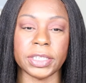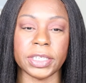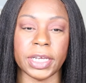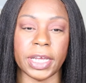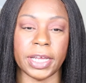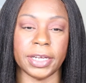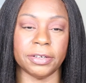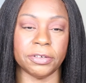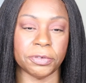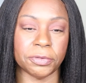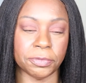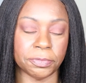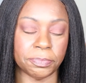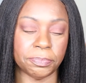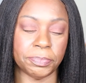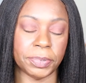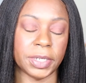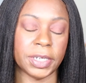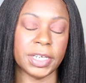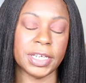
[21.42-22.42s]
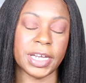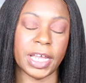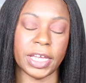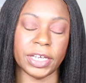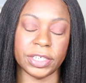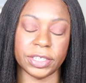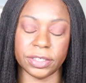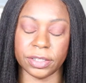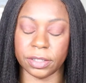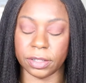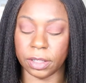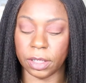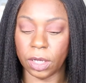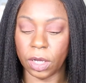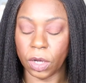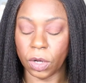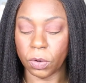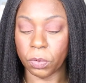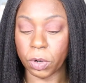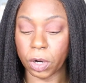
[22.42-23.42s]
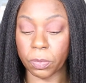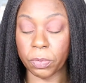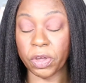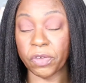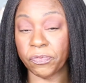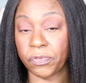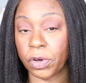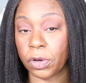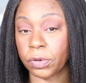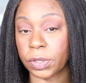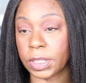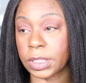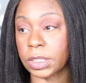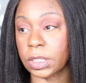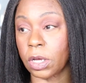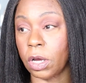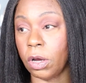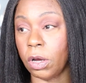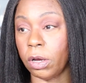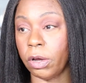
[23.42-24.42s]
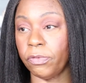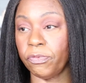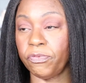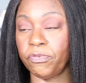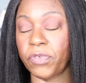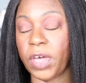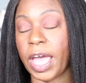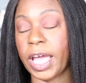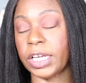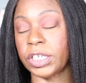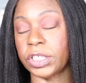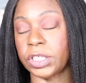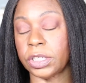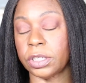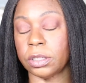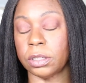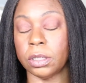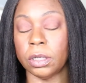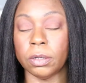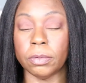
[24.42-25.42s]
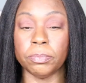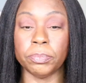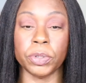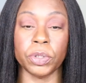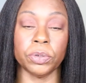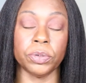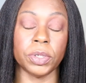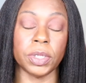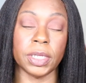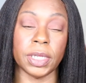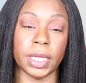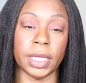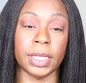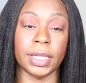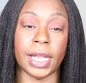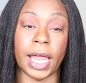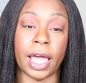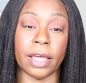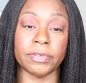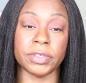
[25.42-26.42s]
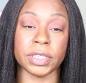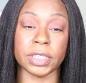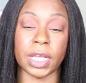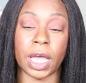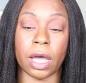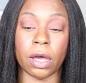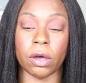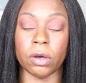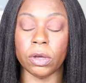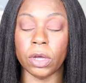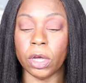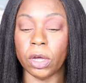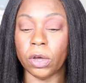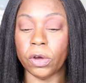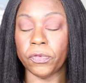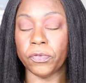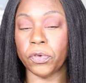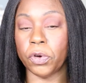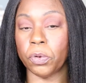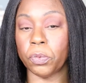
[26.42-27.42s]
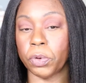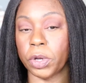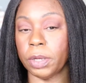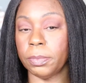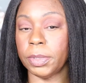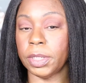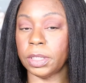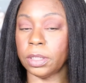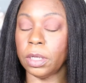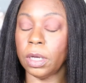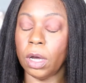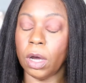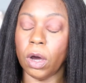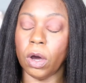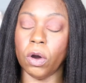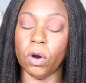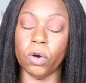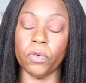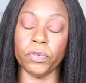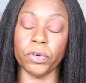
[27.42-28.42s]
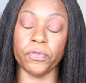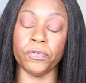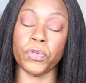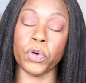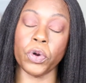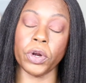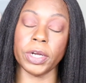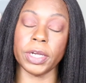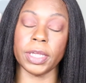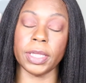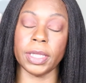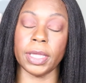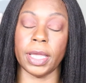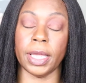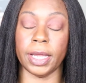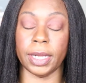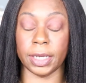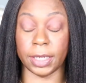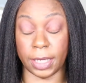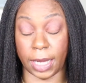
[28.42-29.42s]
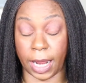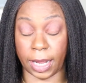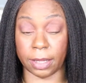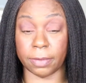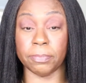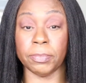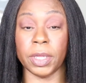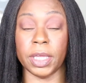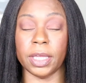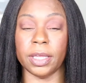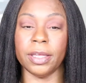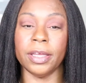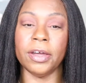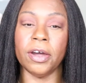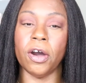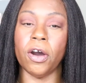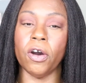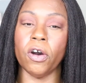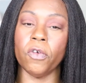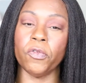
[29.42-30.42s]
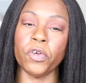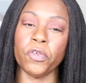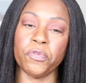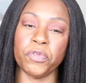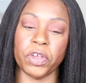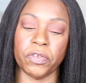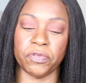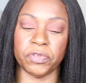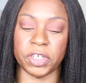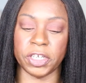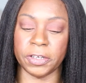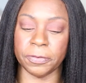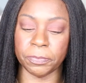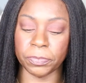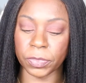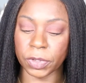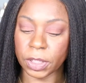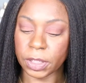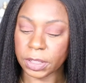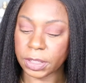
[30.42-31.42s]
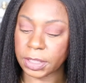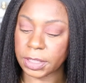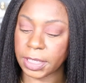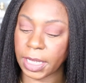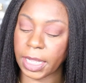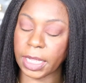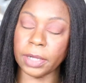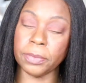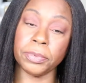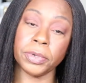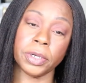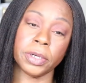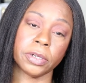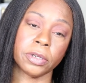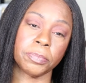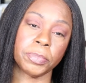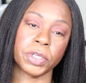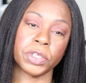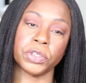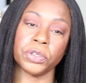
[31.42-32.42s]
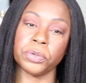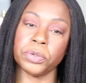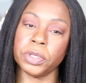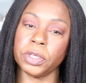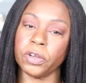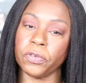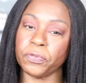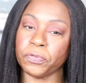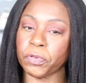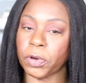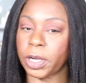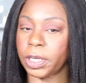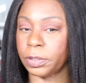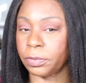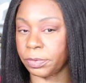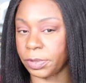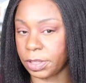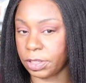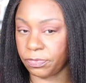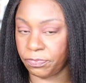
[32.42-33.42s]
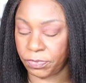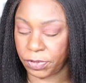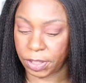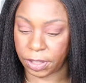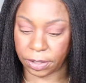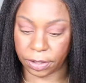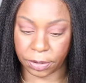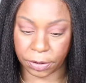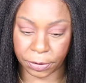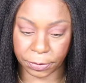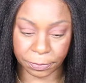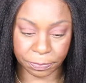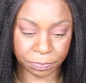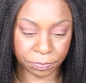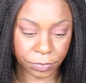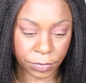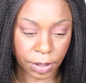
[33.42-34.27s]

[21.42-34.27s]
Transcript: channel, Bitty Nation, where we focus on fashion, beauty, and lifestyle for women over 40 and like me over 50 today we're going to be doing a fragrance video